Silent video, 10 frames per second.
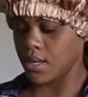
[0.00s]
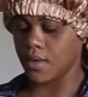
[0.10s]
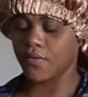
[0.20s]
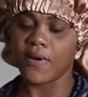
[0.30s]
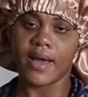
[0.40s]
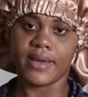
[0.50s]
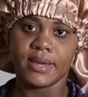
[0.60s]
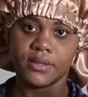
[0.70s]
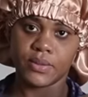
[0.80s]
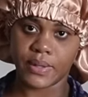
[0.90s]
if I
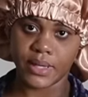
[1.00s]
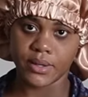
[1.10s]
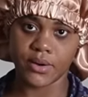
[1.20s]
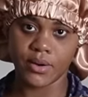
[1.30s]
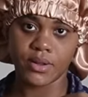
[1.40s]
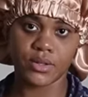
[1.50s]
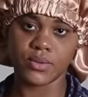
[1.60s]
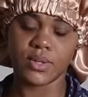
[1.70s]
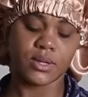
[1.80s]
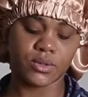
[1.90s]
can do it girl
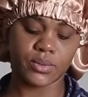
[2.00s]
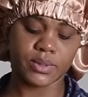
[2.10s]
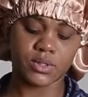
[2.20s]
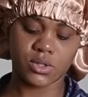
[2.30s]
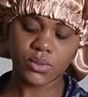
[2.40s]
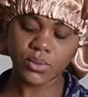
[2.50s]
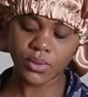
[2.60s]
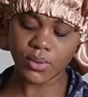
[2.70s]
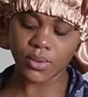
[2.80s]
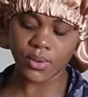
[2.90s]
you can do it too